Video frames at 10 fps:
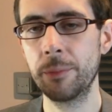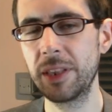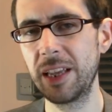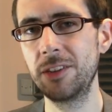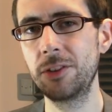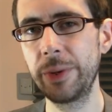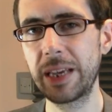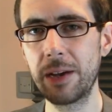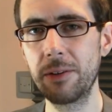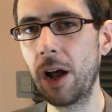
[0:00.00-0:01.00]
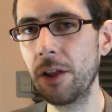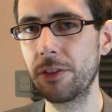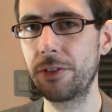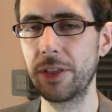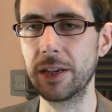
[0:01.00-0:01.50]
But then do we count other
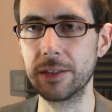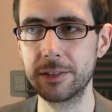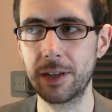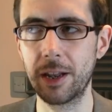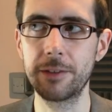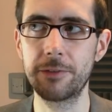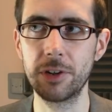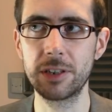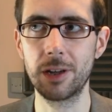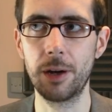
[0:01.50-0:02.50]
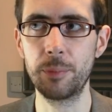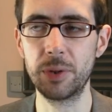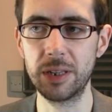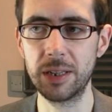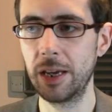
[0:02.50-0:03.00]
things, like, for
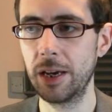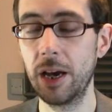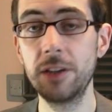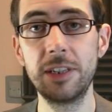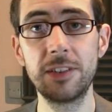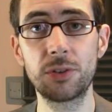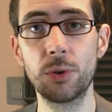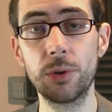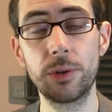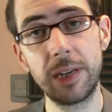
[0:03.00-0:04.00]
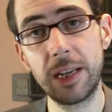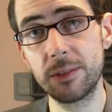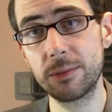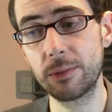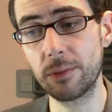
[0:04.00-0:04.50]
example, uh, Discord?
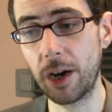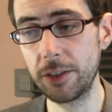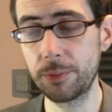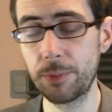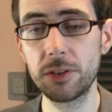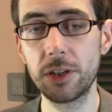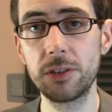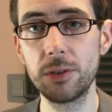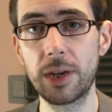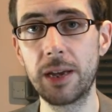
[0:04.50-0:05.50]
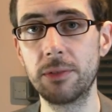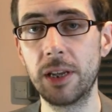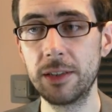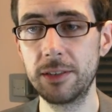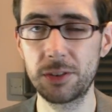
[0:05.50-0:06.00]
Now, I suppose I do count
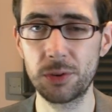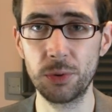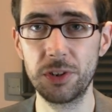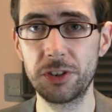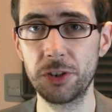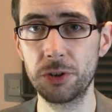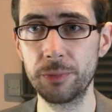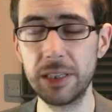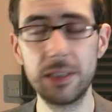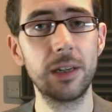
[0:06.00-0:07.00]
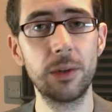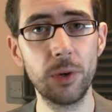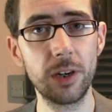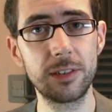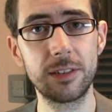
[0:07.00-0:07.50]
Discord as social media. It
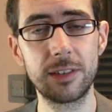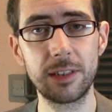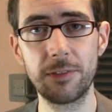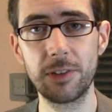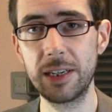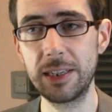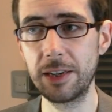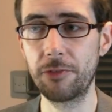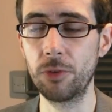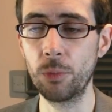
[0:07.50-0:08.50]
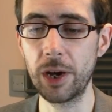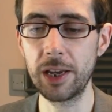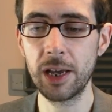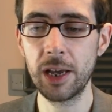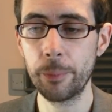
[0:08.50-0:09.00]
works in a significantly different
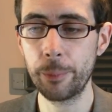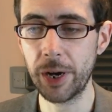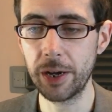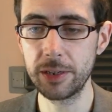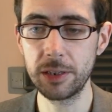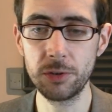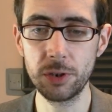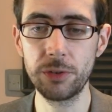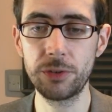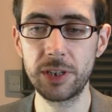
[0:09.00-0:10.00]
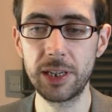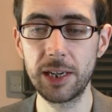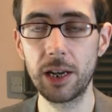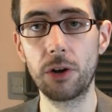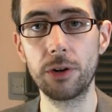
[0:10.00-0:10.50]
way, but you do see
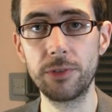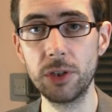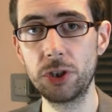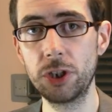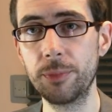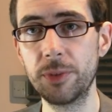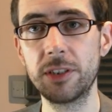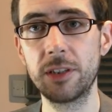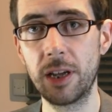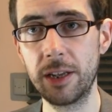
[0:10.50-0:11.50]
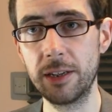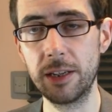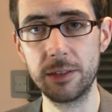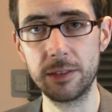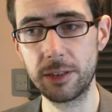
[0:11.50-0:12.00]
a lot of YouTubers and, and,
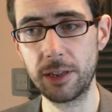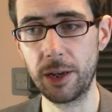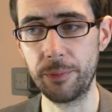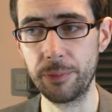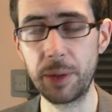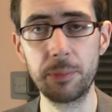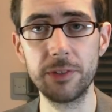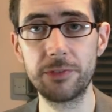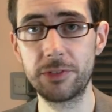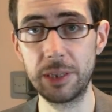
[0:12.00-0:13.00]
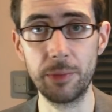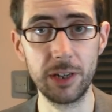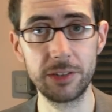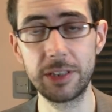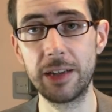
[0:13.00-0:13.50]
and um, people of similar
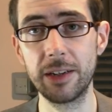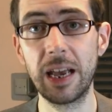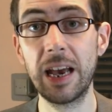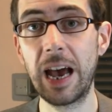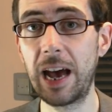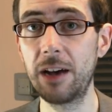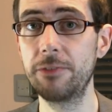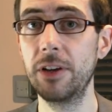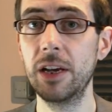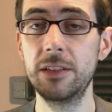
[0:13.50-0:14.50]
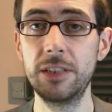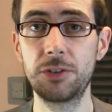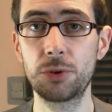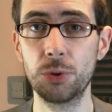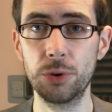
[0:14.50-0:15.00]
standing have
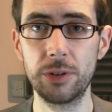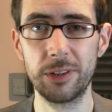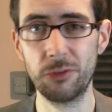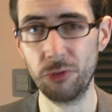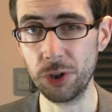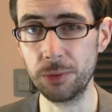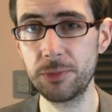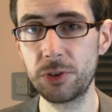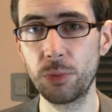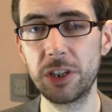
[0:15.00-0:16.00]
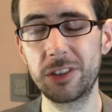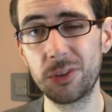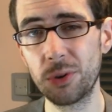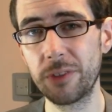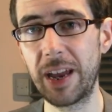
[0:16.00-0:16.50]
Discord rooms, which
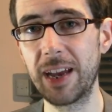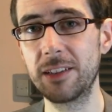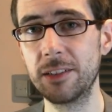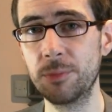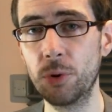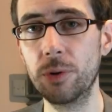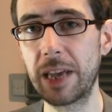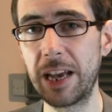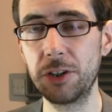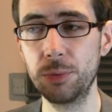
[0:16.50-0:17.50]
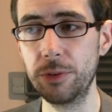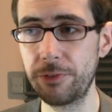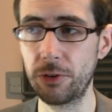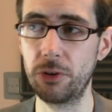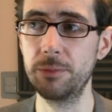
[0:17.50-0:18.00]
sort of act as more casual
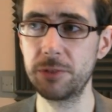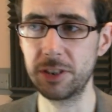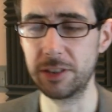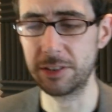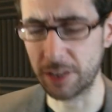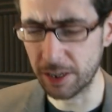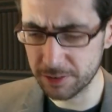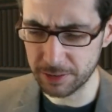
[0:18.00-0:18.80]
forums to discuss.